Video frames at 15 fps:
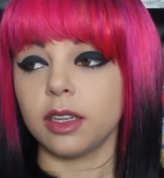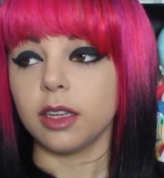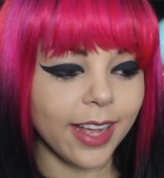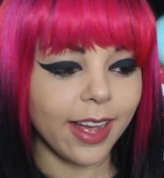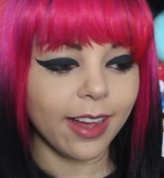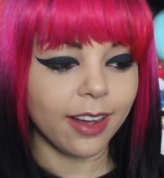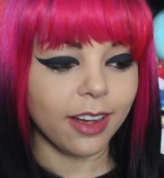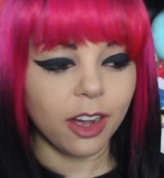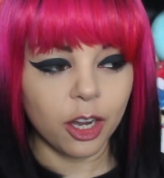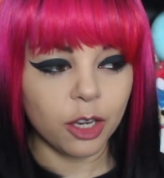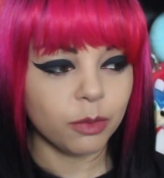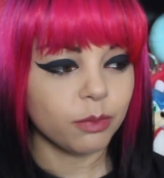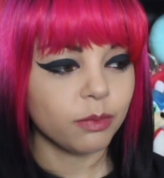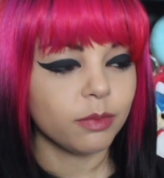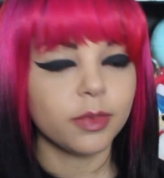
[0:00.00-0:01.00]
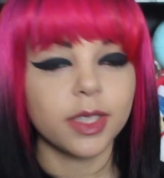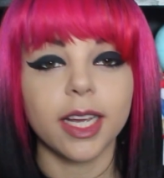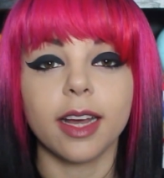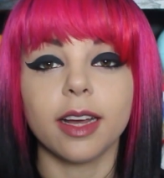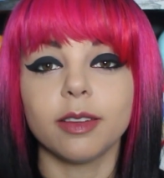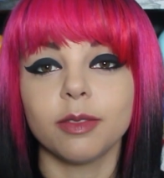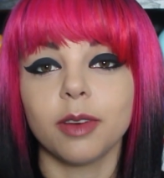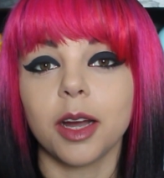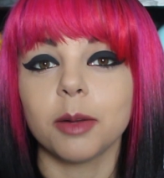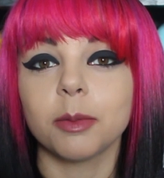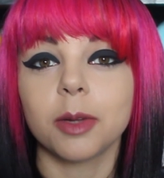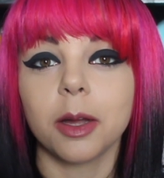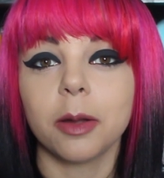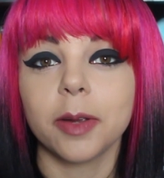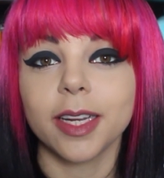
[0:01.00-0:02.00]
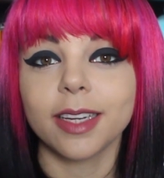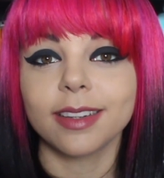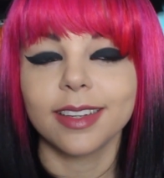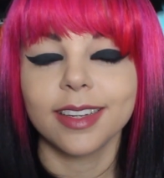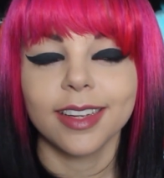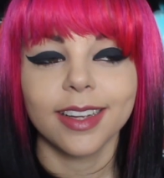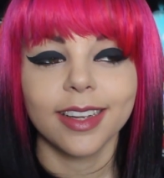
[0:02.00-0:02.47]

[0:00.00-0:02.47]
Yeah, I'm going.